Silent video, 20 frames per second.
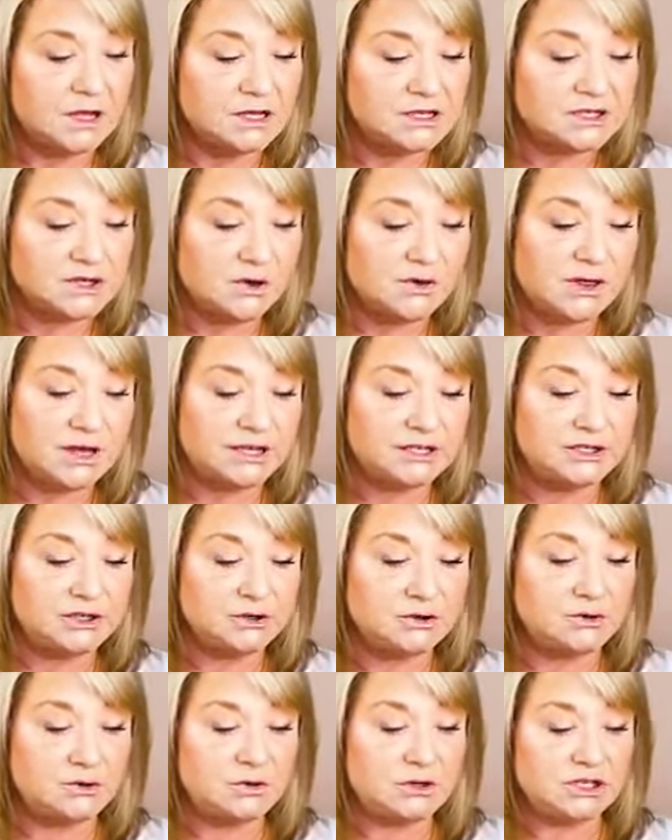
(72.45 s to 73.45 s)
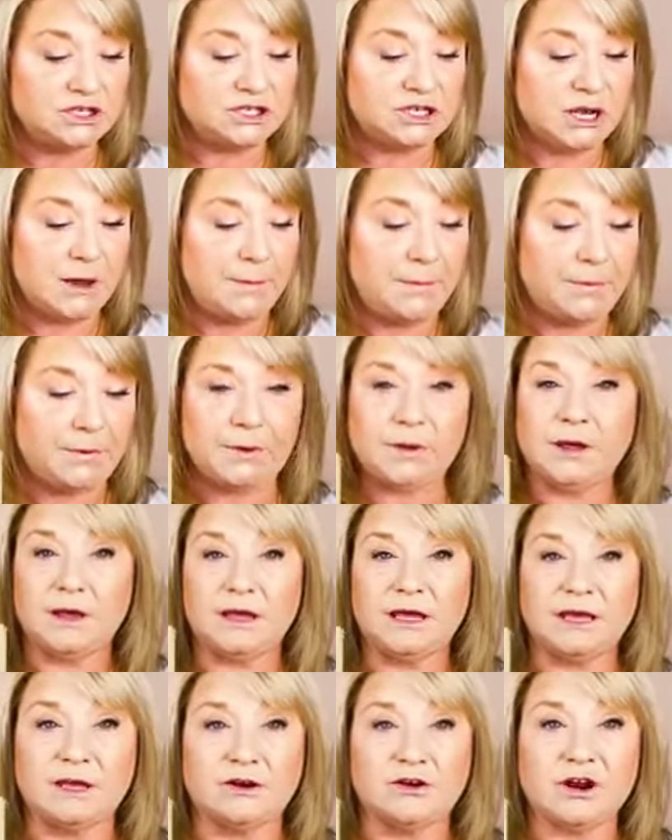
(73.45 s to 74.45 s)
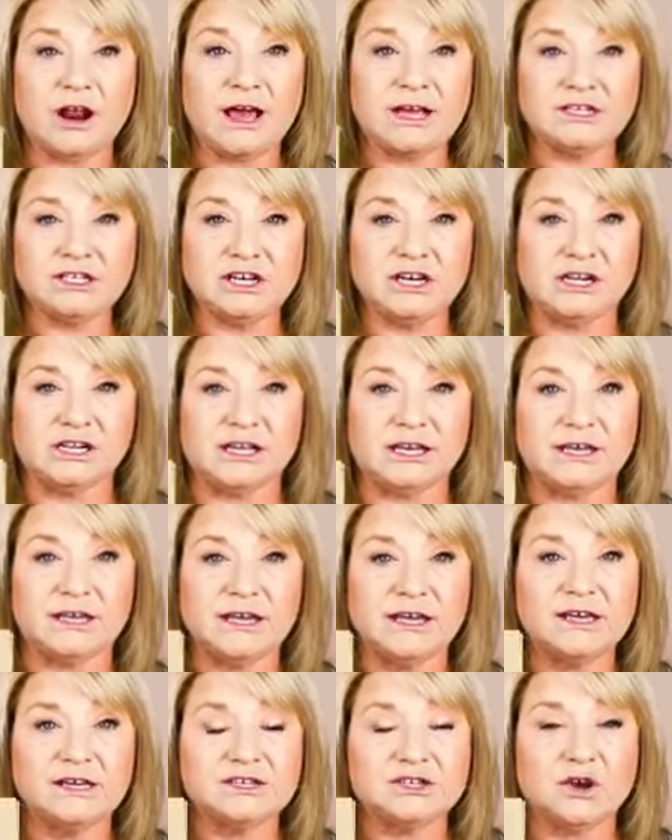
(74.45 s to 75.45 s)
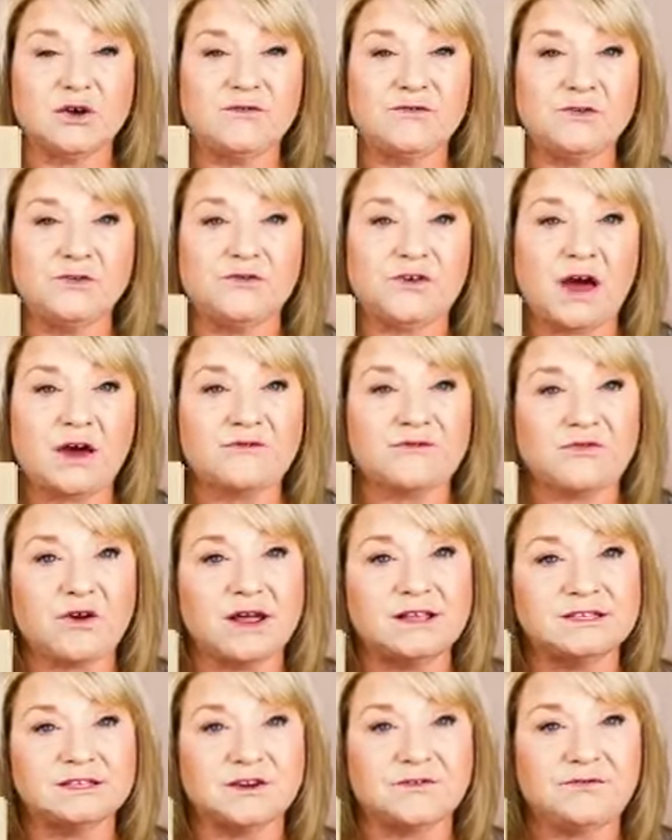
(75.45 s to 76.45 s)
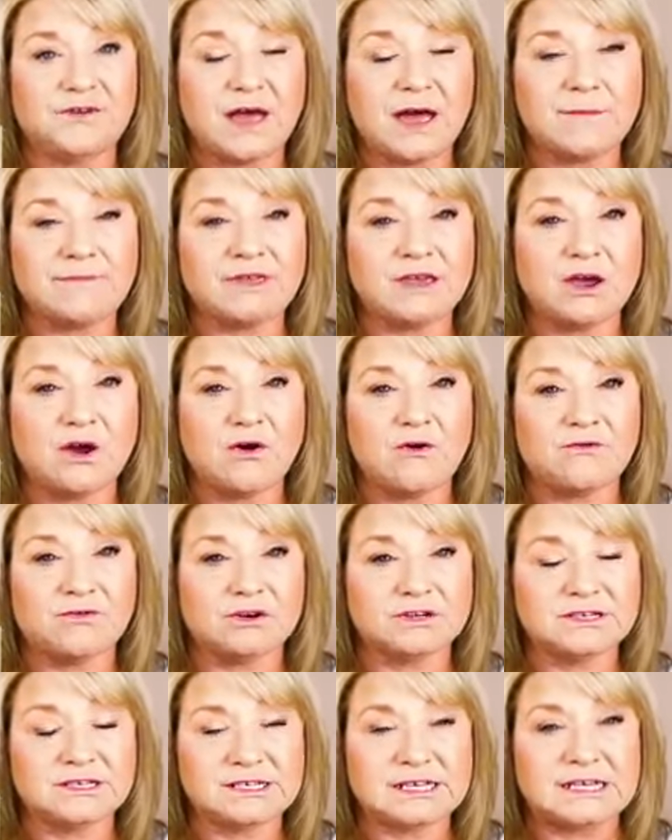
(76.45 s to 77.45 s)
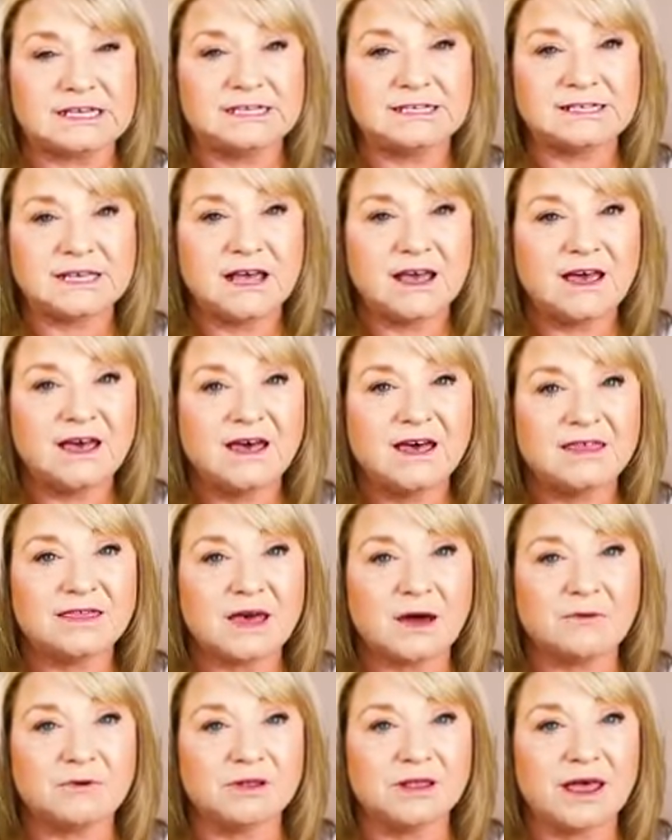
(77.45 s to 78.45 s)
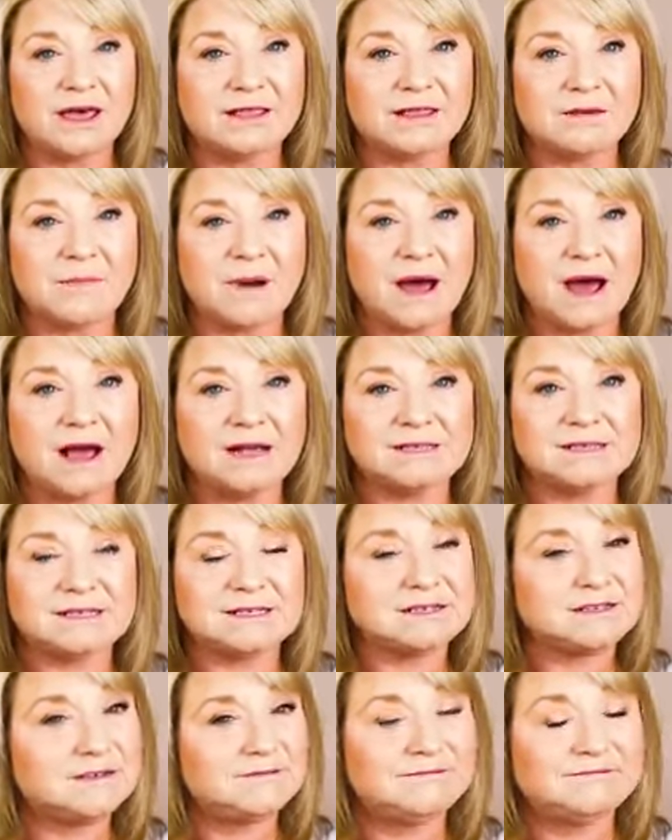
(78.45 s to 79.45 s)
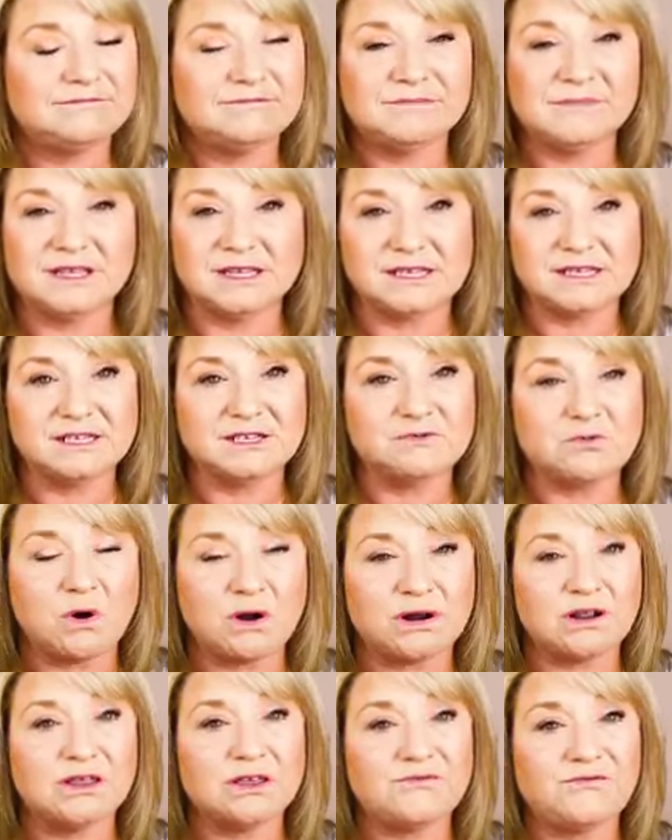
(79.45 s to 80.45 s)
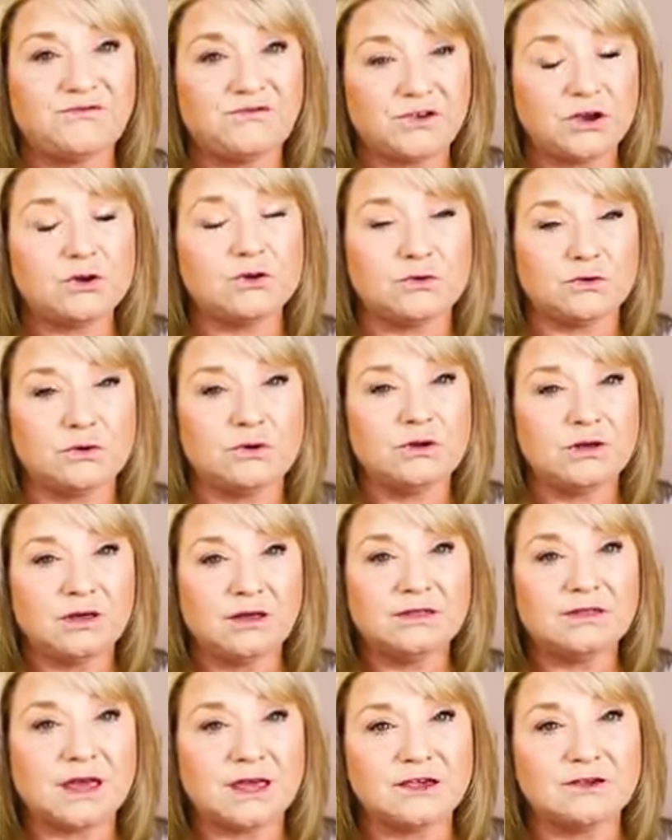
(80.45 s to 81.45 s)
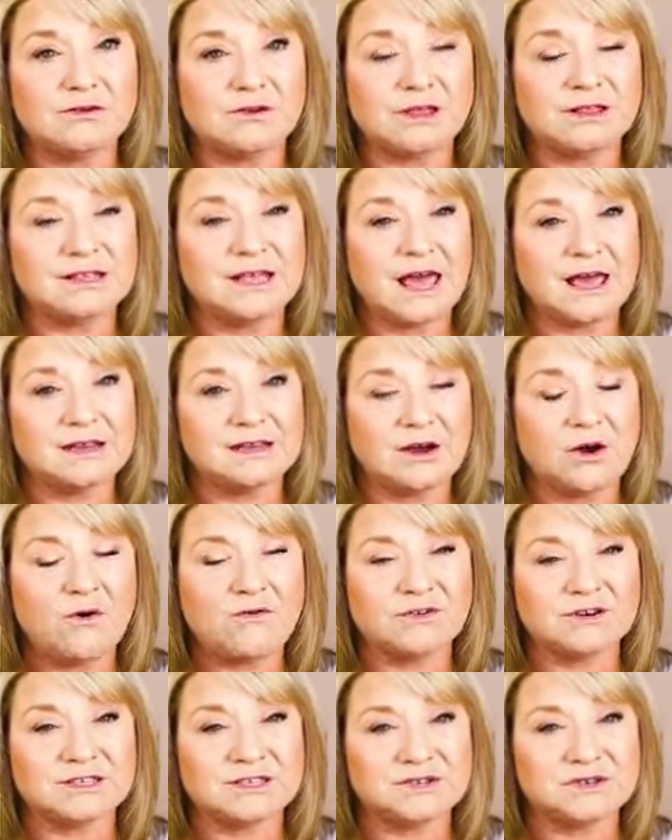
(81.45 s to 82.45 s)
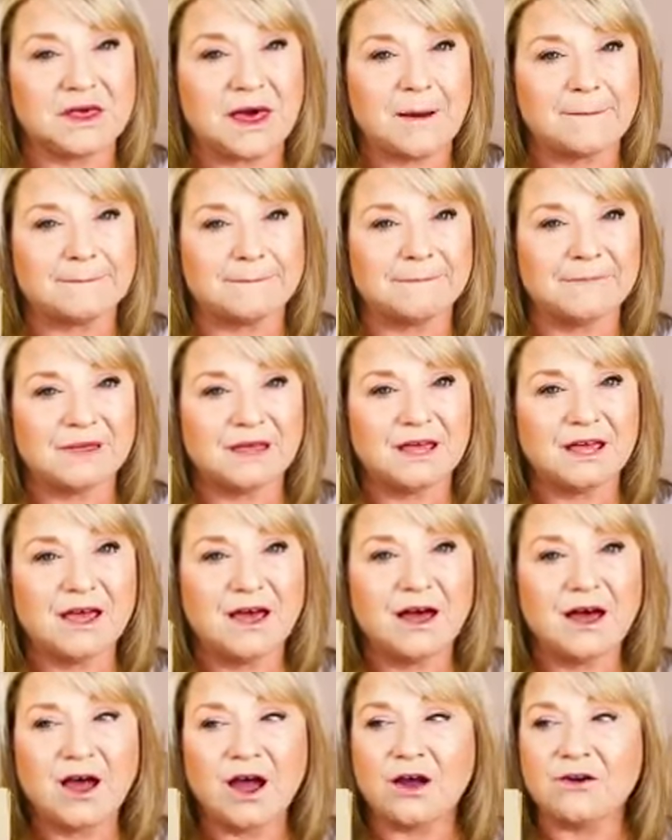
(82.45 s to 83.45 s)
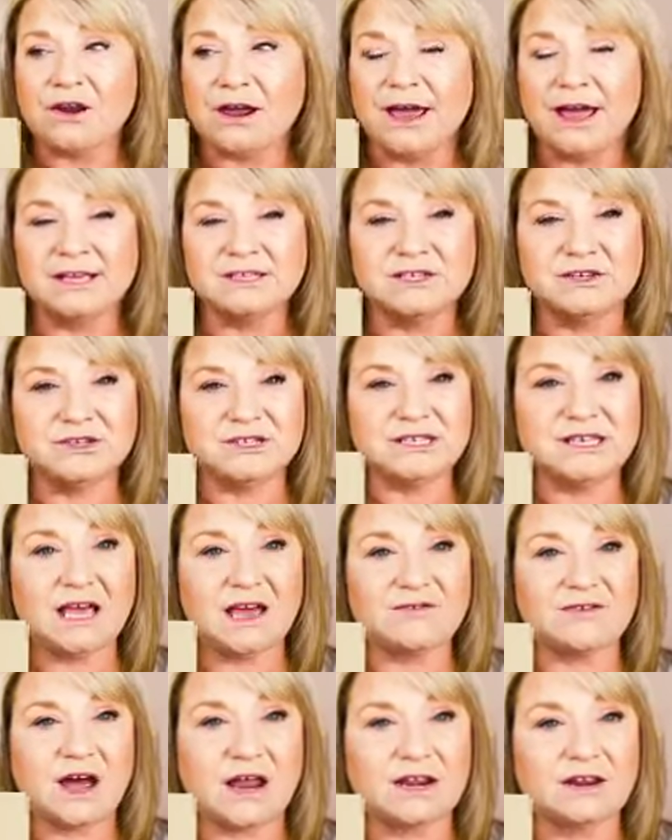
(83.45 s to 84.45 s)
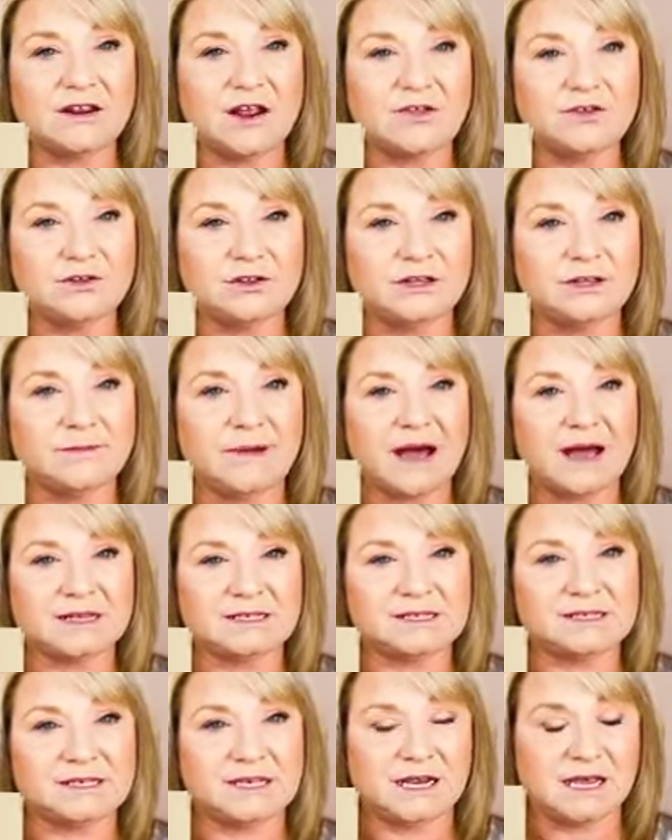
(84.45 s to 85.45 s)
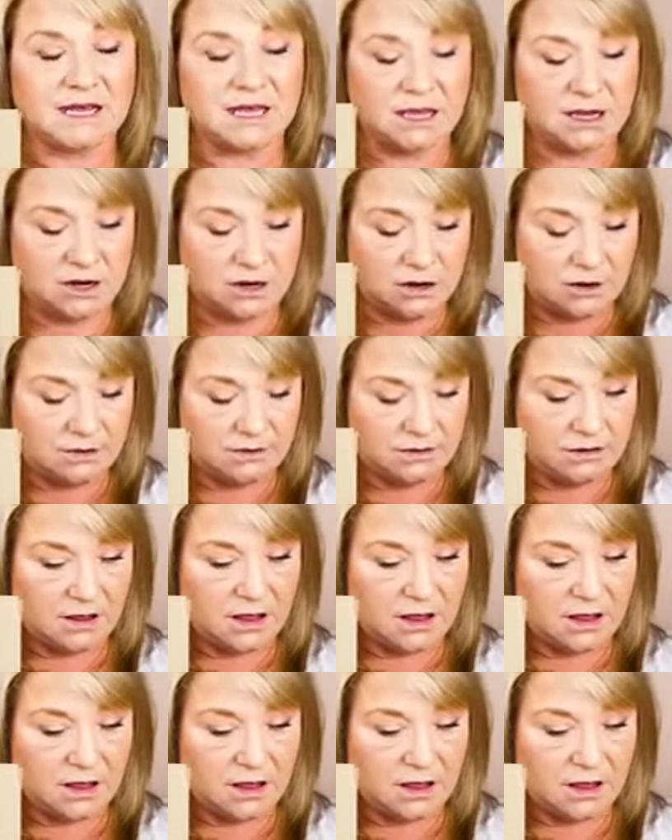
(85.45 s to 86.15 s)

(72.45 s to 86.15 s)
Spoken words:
So they do ship internationally. So if you've got friends or family overseas that would like the box, this is one of the few that you can get over to them. All right, as you see, I've got another little box sitting here.